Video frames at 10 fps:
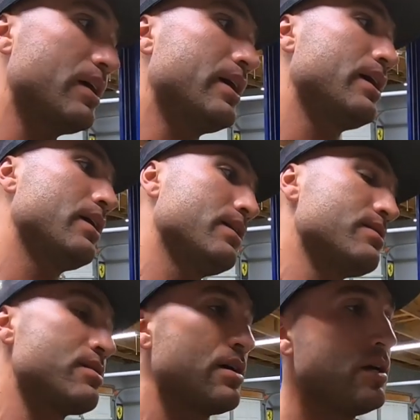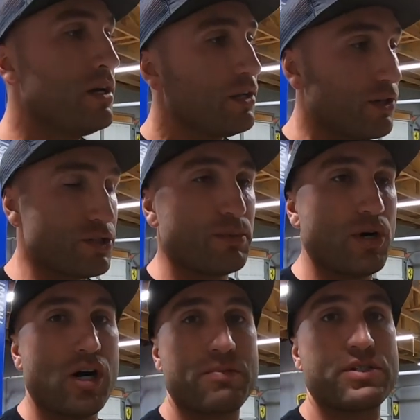And there's some
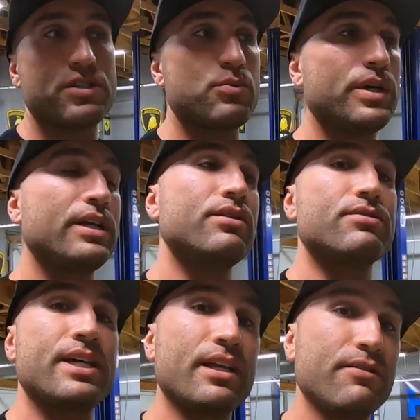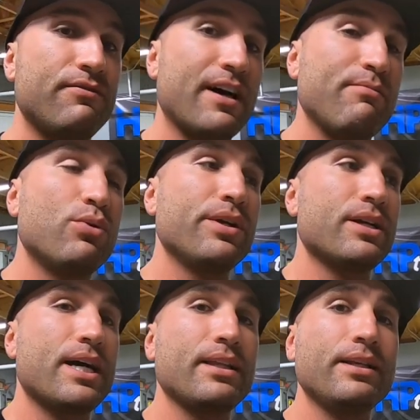options. We could either take the 5.9
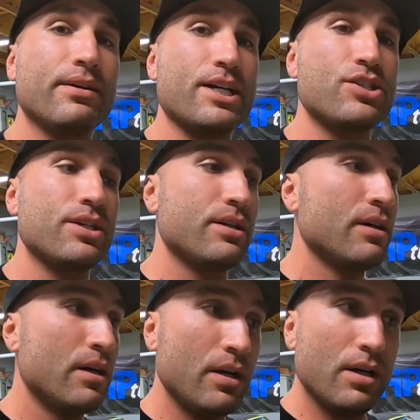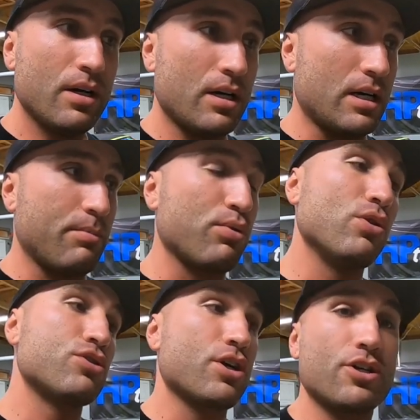liter engine, uh,
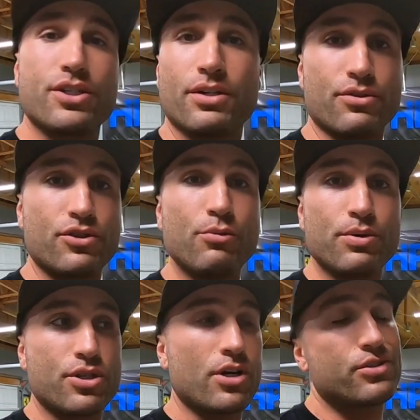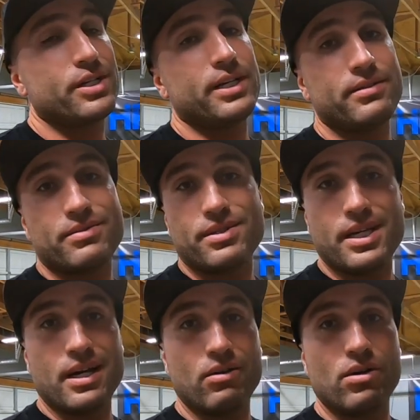pro charge it or supercharge it and
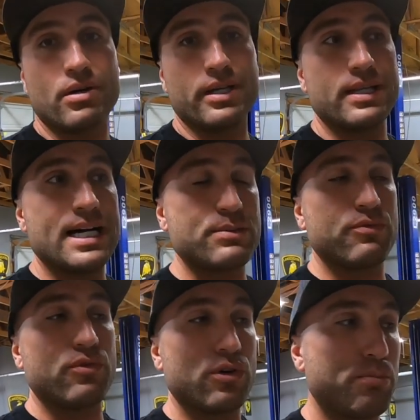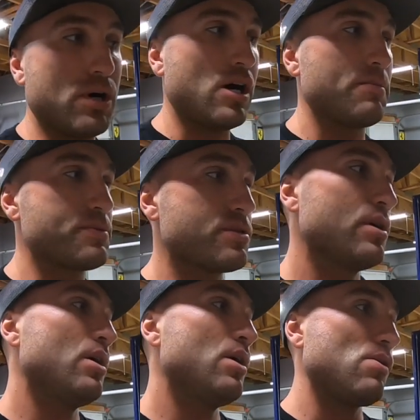see how long it lasts before it pops.
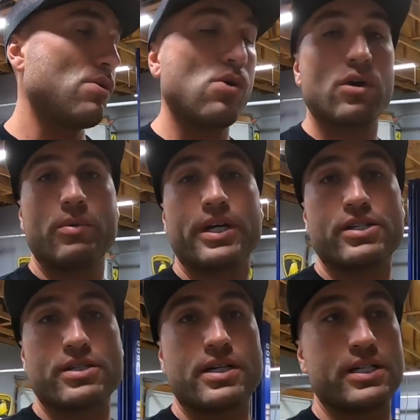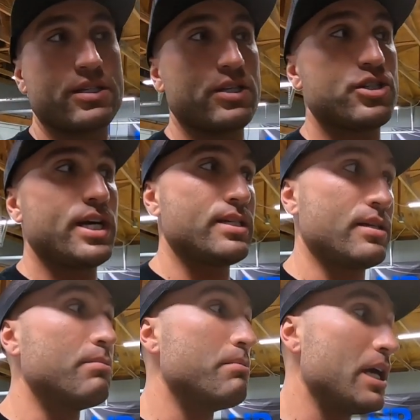Or we could just cut to the chase
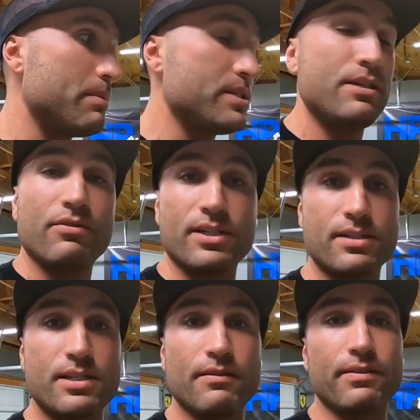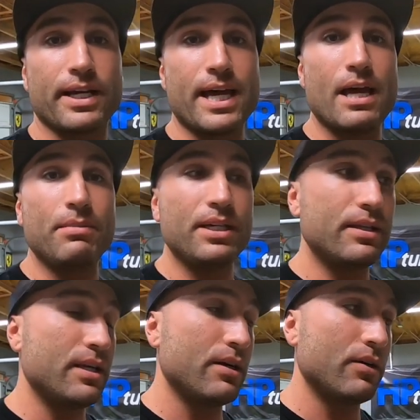and maybe see if we can stuff like a Hemi
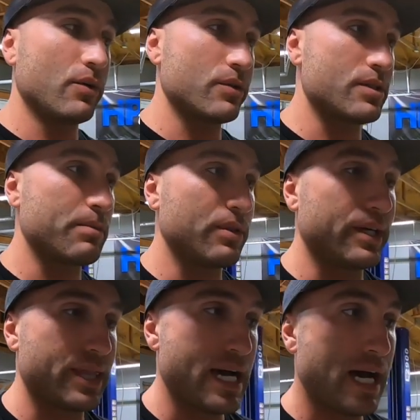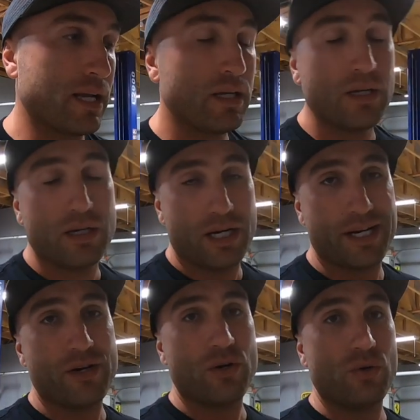in there or something like that.
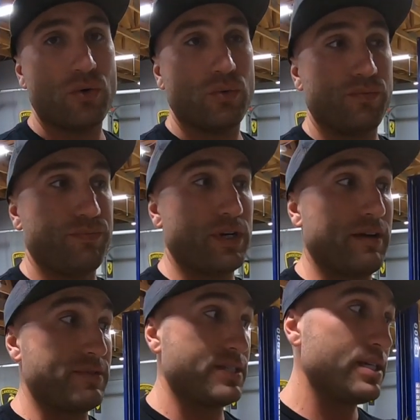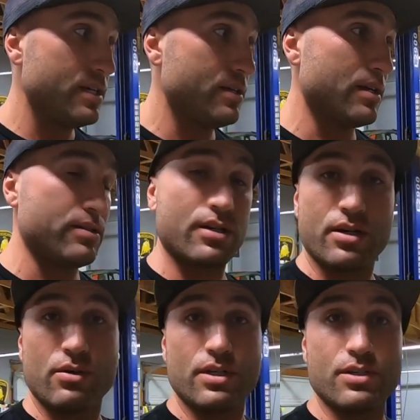I know I've seen
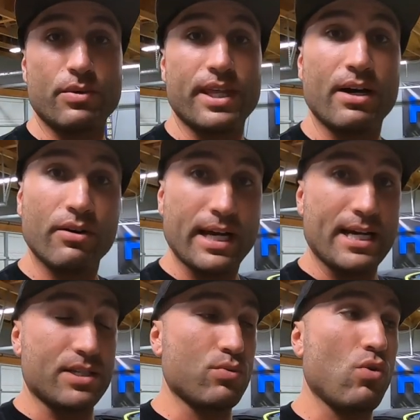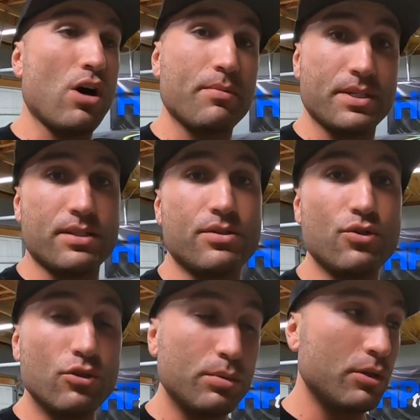Dakotas with Hellcat swaps. It's
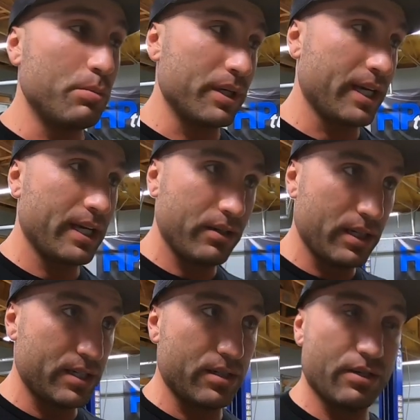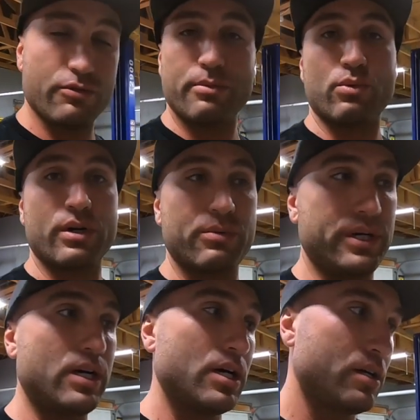doable, but again, you guys got to remember where
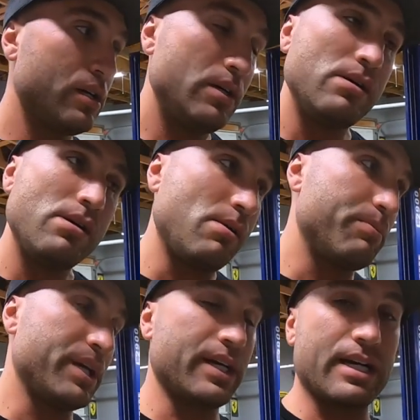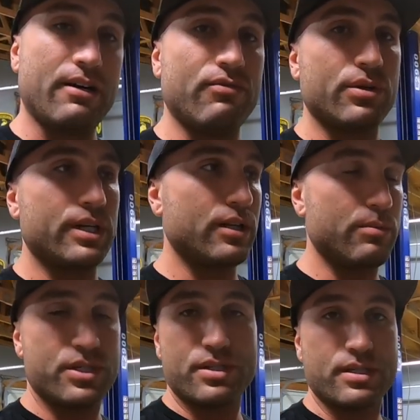we are. Being in California, the
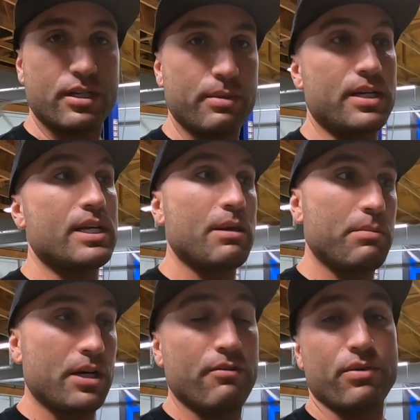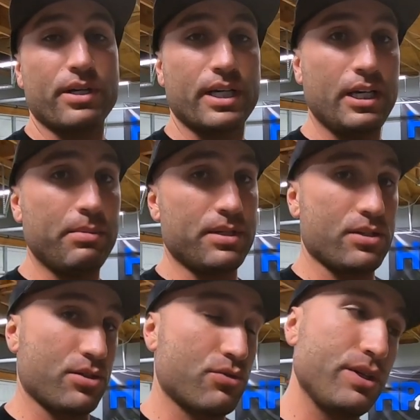mission's going to be a nightmare if we're going to keep this
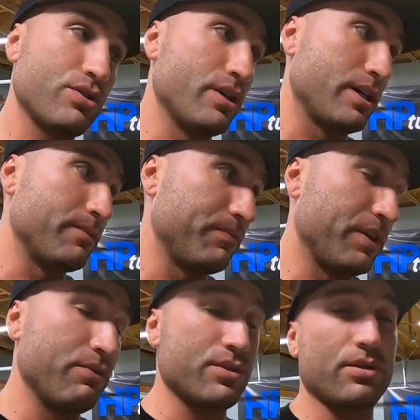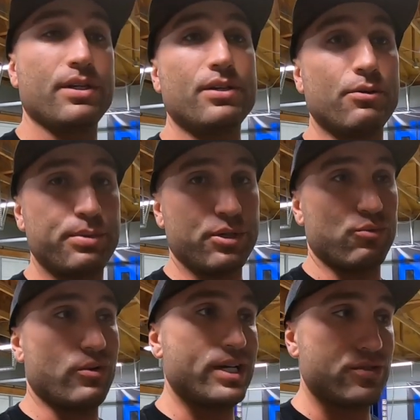a street truck. If we turn it into a pure
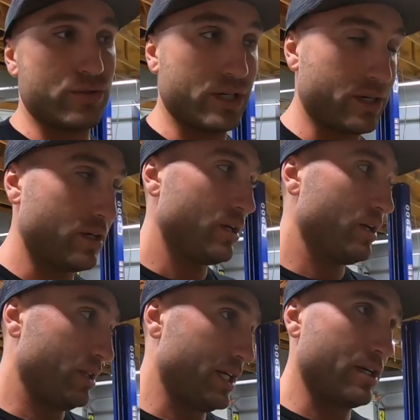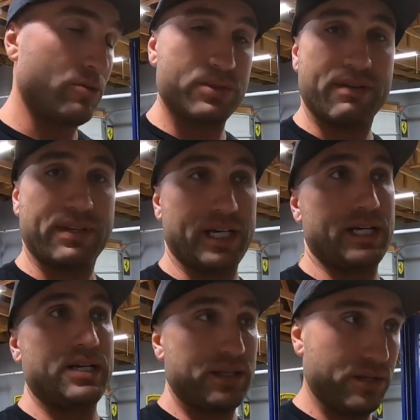race truck, then I almost have to
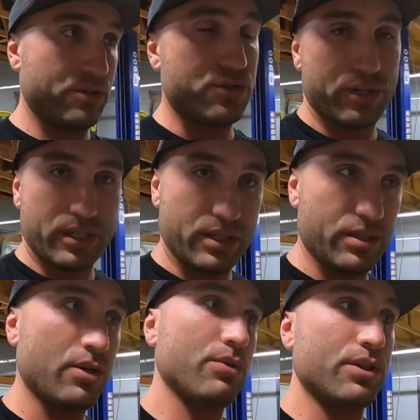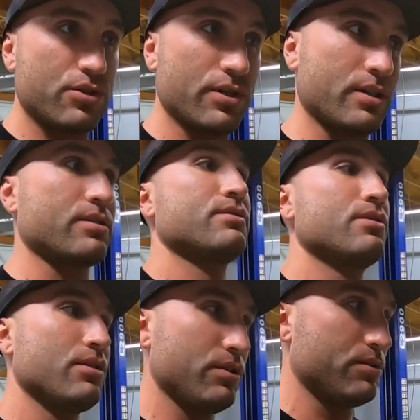get another truck to tow the truck
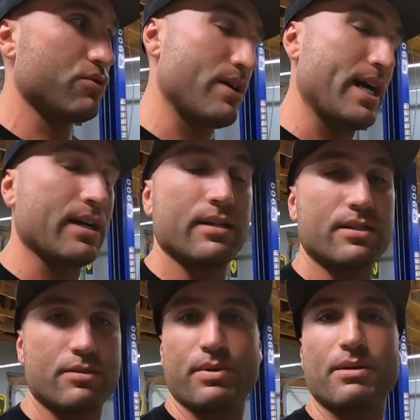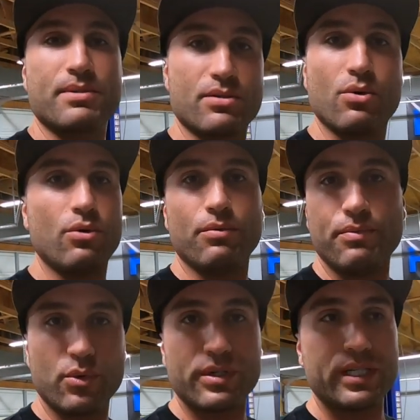to the track, and it just becomes this whole
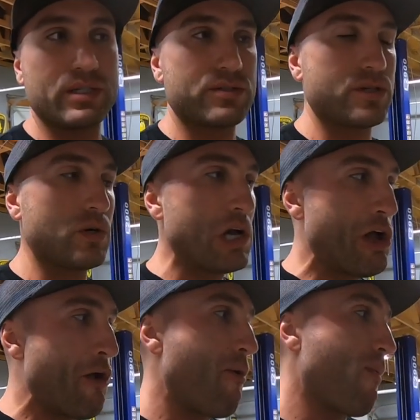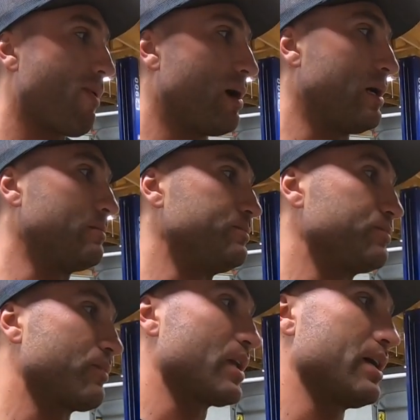ordeal. So,
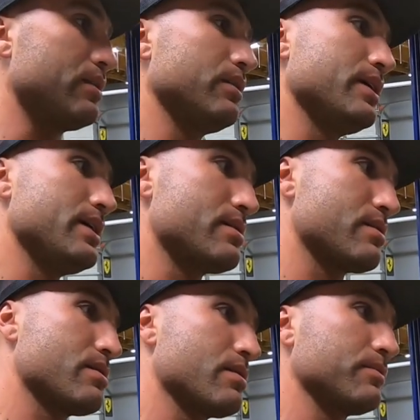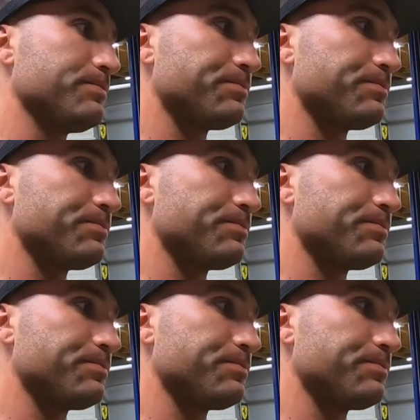um, at least